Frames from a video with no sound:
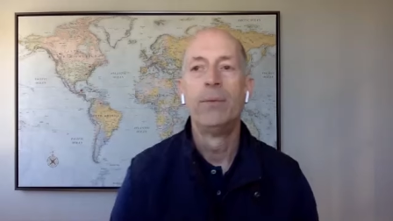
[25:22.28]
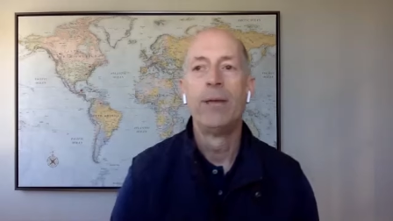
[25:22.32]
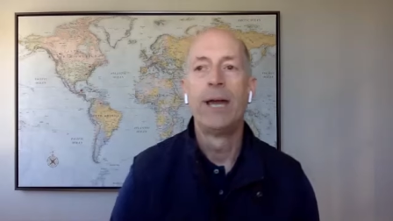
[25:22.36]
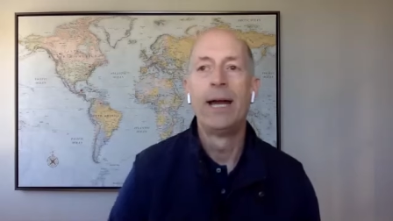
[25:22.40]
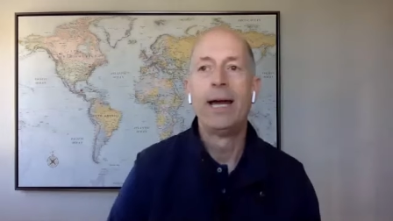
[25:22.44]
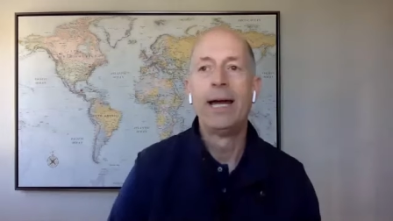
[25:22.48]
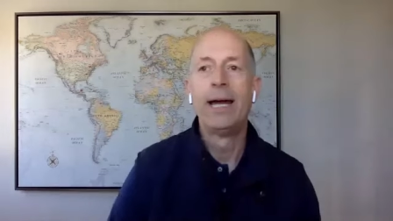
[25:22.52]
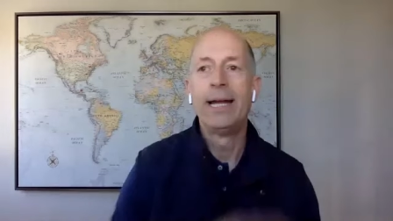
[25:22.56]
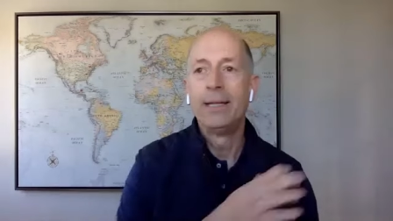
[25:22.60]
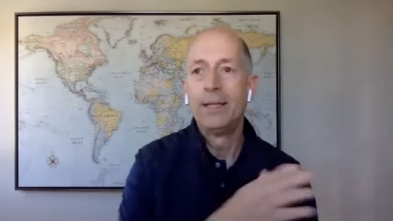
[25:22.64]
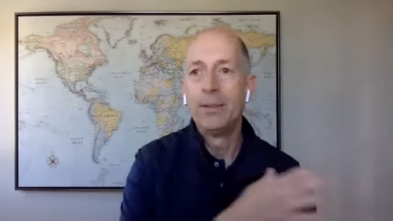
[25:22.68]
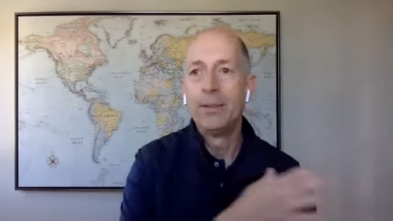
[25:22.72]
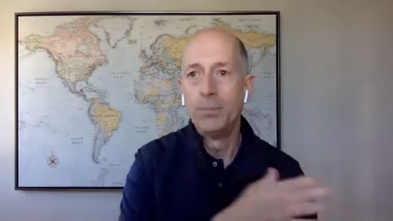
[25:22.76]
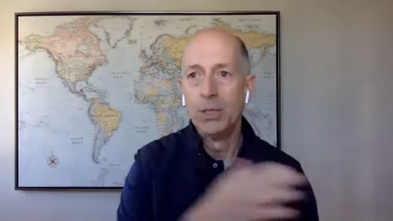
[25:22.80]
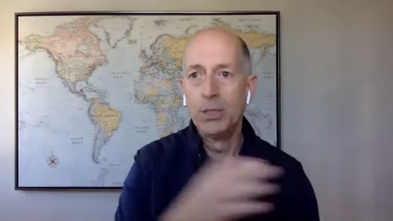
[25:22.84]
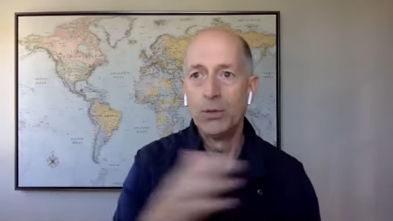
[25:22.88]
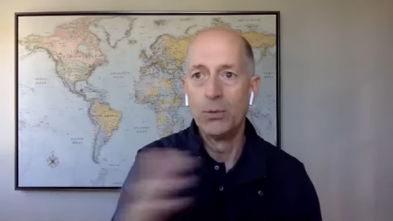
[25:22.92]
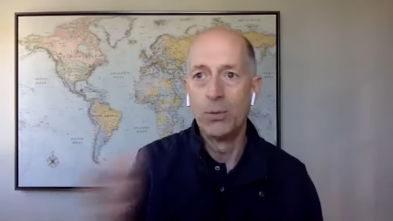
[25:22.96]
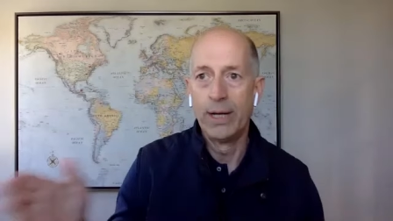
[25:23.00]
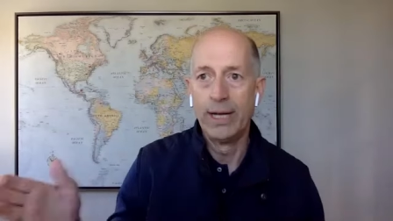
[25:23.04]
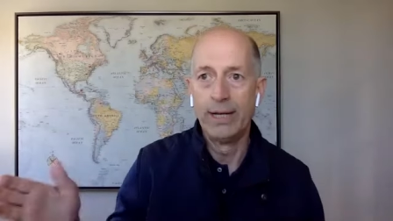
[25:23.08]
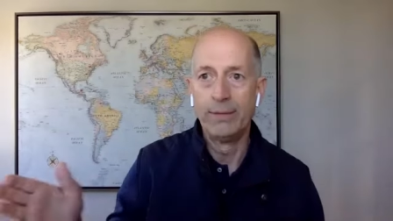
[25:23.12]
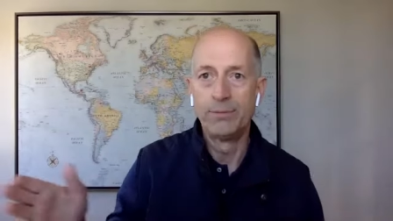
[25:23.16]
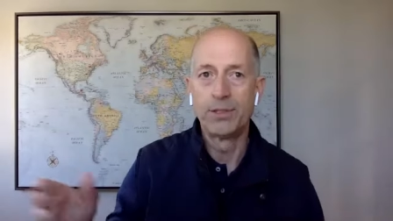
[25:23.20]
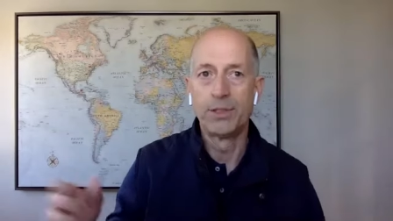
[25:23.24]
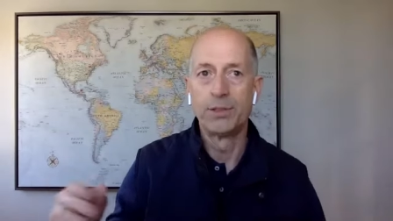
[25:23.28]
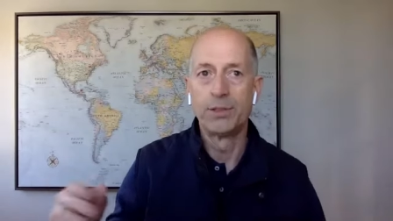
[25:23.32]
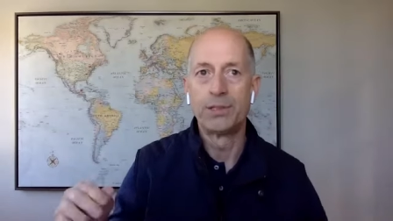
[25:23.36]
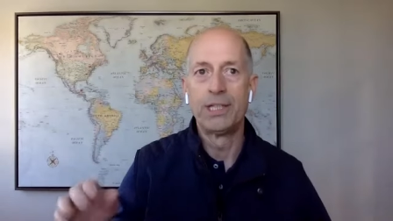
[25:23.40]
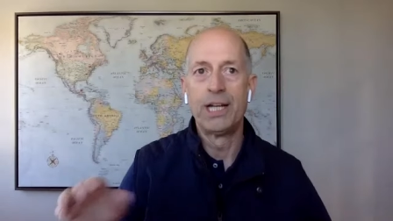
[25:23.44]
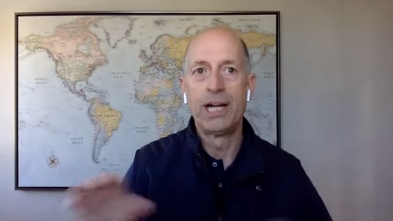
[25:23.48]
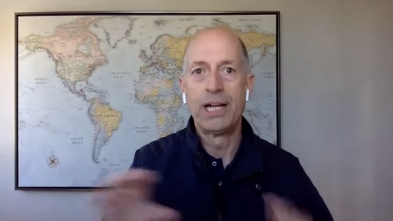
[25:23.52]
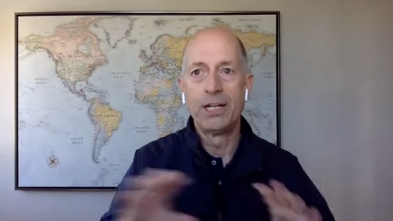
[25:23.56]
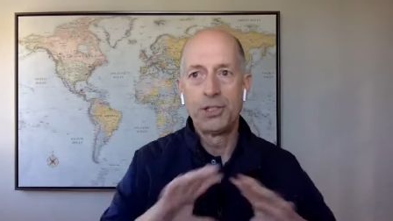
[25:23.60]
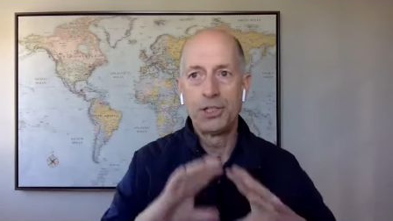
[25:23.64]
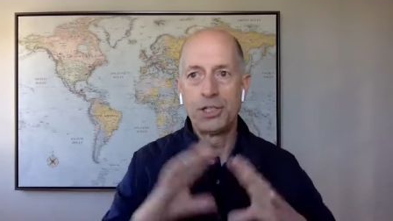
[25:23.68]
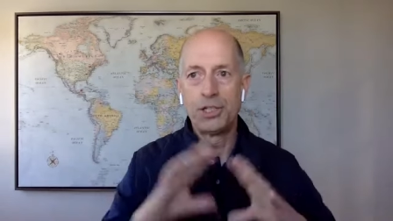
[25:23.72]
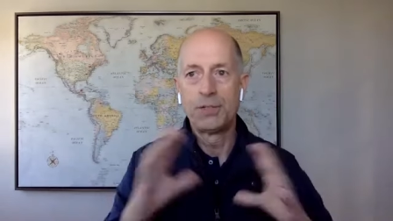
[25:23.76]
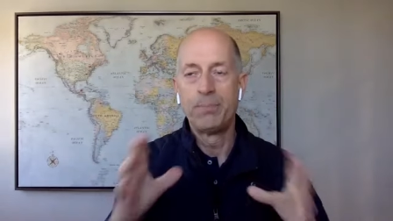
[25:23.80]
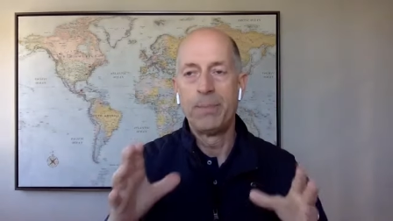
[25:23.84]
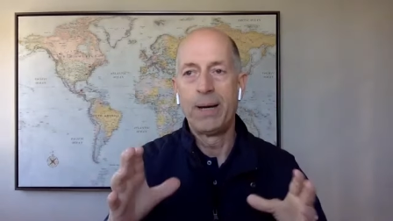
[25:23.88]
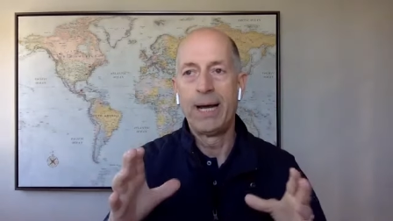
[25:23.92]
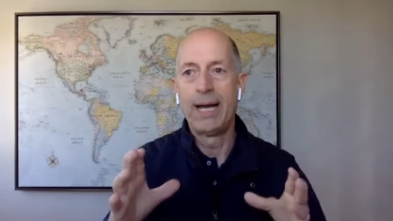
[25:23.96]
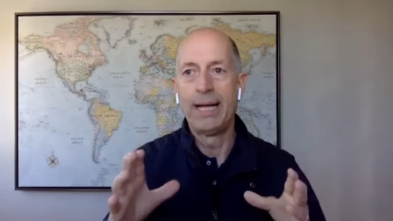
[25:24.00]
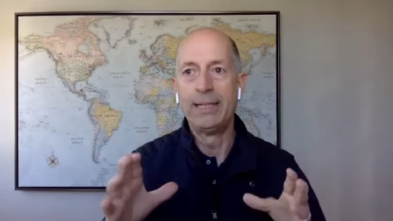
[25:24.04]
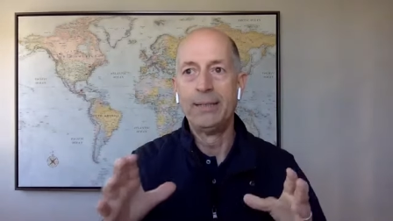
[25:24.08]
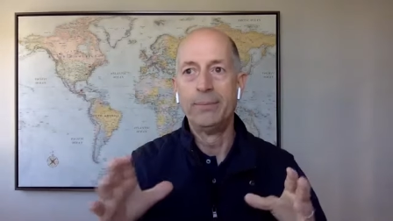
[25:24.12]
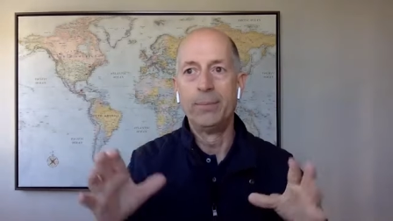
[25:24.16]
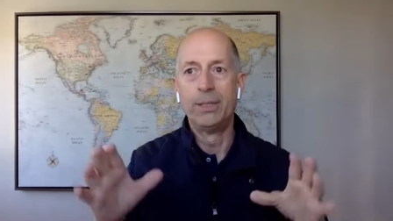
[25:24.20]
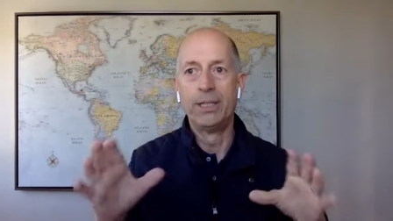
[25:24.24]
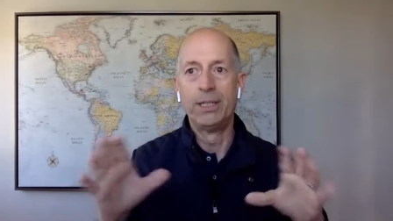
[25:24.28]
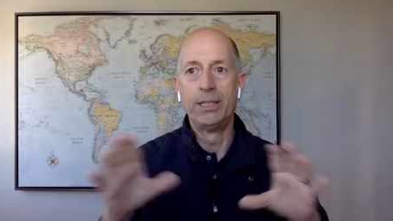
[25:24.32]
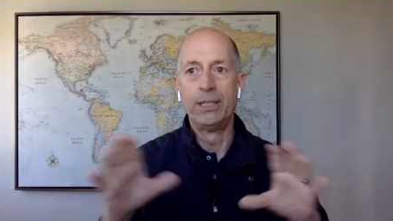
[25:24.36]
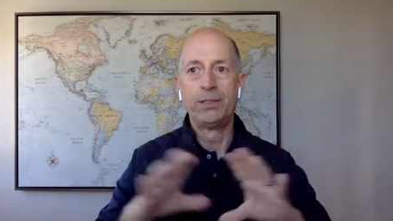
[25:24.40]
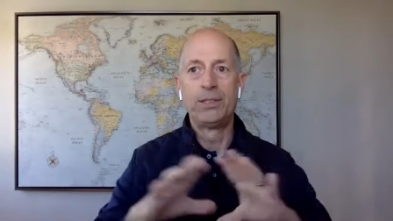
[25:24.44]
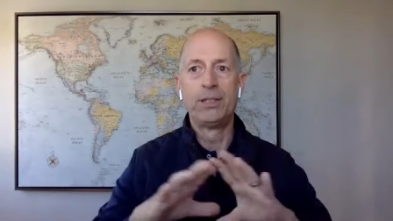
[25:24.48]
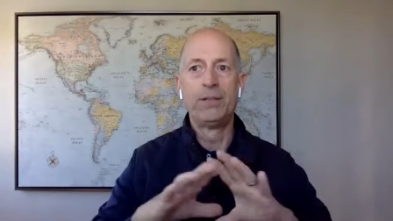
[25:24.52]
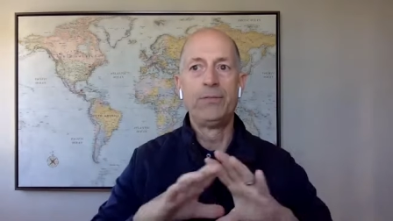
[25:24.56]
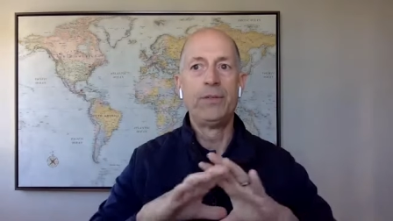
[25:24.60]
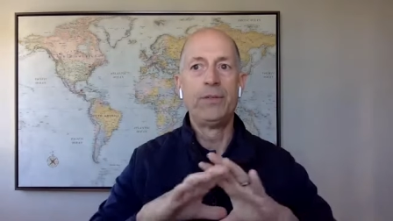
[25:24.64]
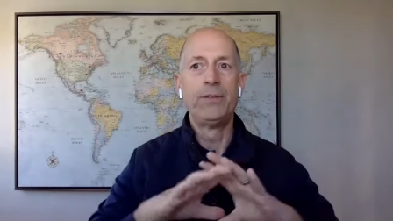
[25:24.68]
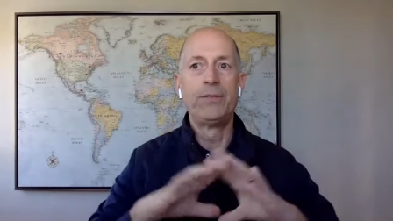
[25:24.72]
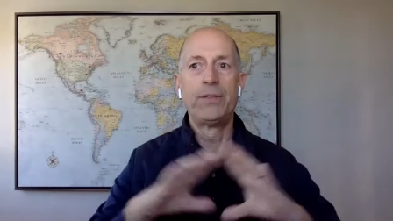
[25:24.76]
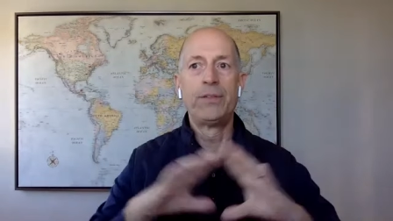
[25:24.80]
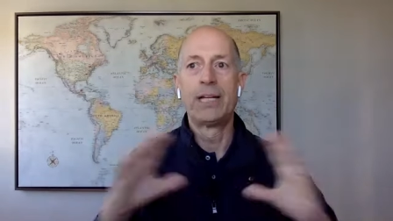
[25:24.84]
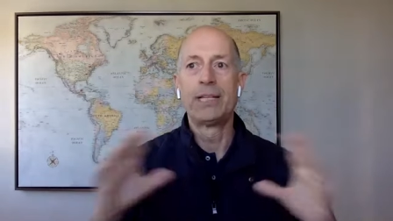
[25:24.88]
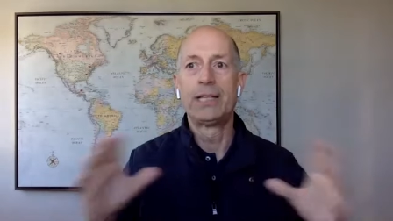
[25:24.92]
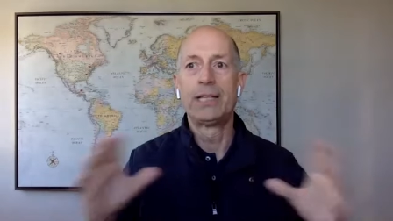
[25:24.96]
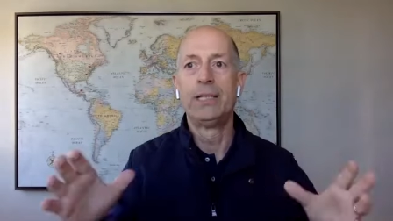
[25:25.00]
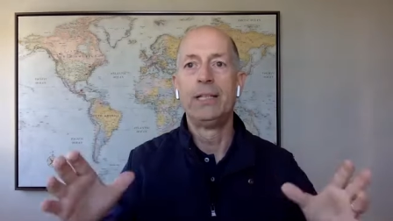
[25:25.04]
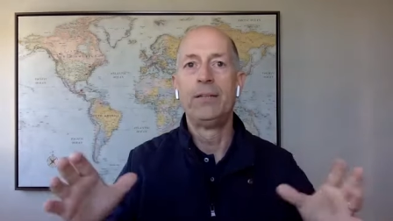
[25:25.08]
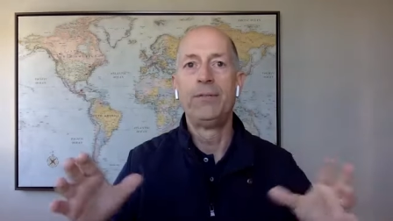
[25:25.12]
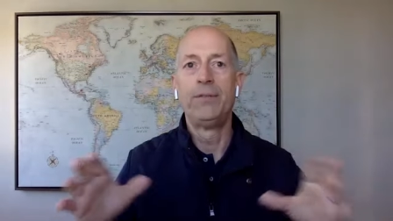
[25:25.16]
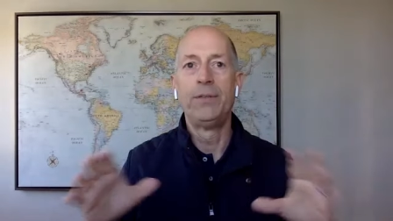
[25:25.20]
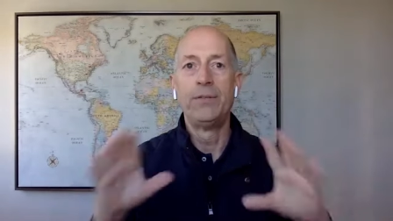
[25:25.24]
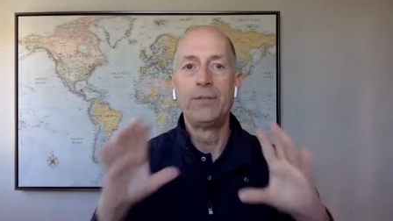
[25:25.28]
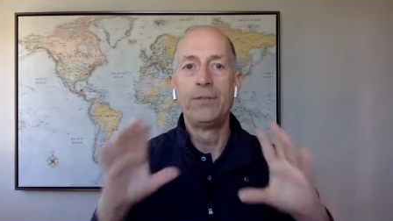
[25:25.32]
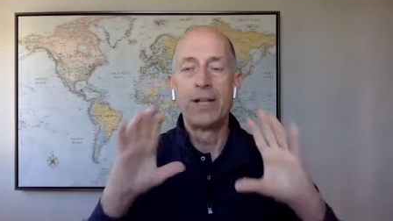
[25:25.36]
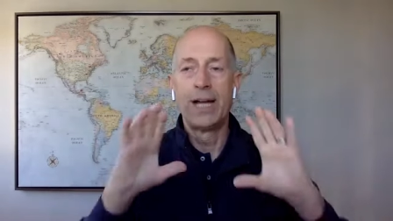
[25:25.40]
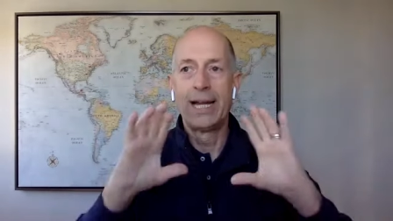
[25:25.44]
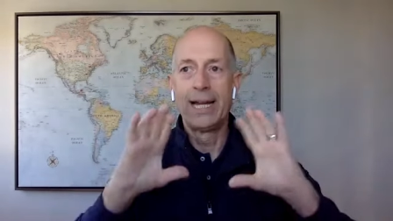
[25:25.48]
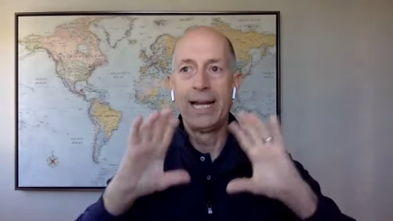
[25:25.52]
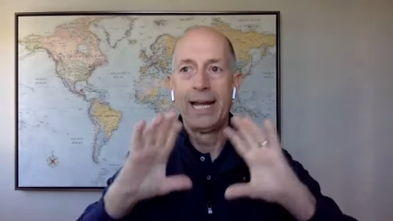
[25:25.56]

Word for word: Yeah. in the blue wave. So it's not yeah. just Biden, but it's if you've got, if Correct.